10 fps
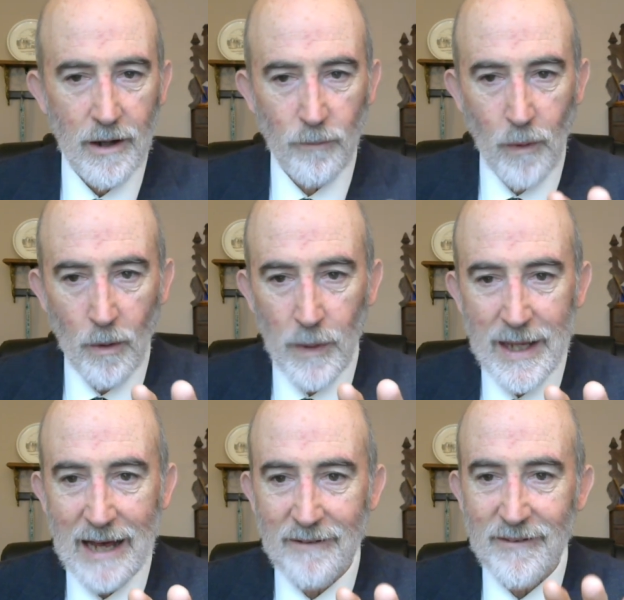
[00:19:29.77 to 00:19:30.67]
of what
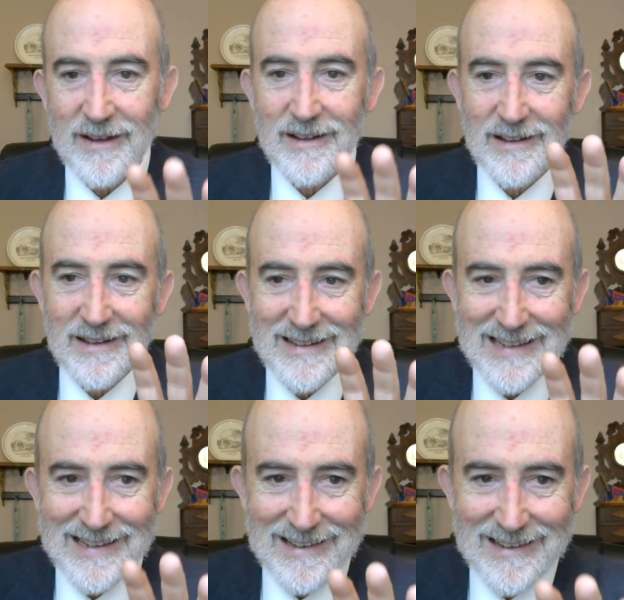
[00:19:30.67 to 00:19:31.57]
we have
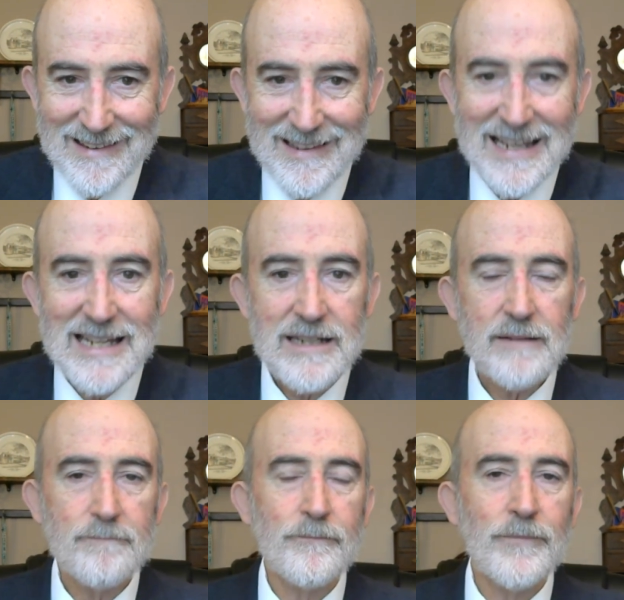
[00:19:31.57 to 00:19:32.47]
seen,
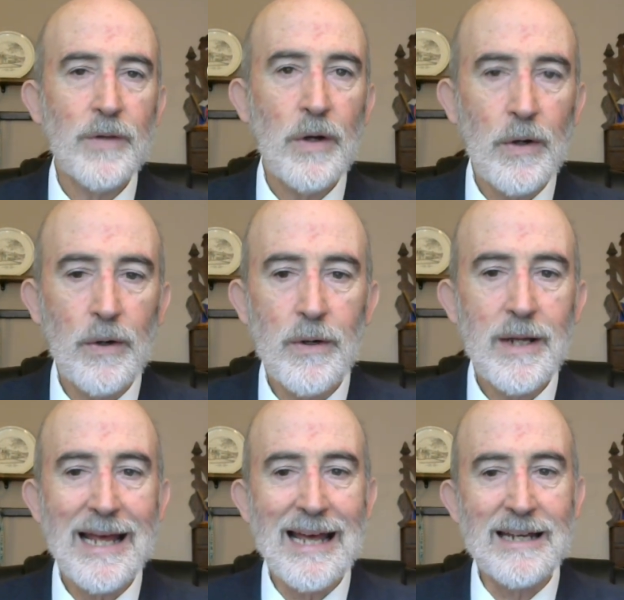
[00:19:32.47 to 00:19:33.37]

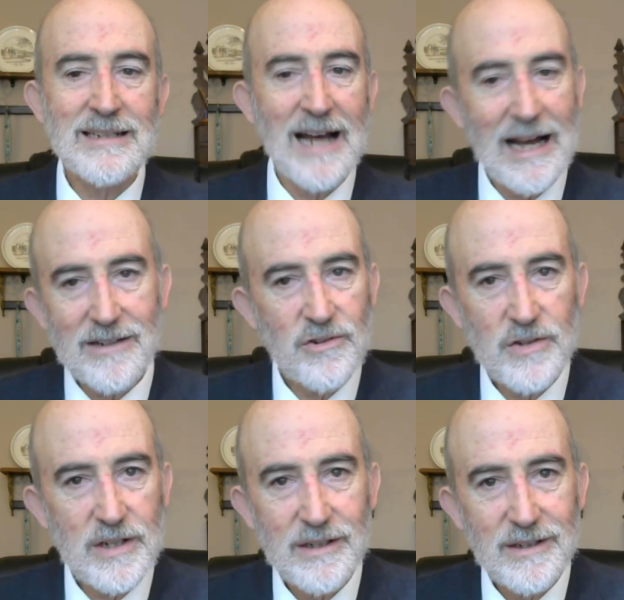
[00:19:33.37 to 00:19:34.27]
heard, and touched,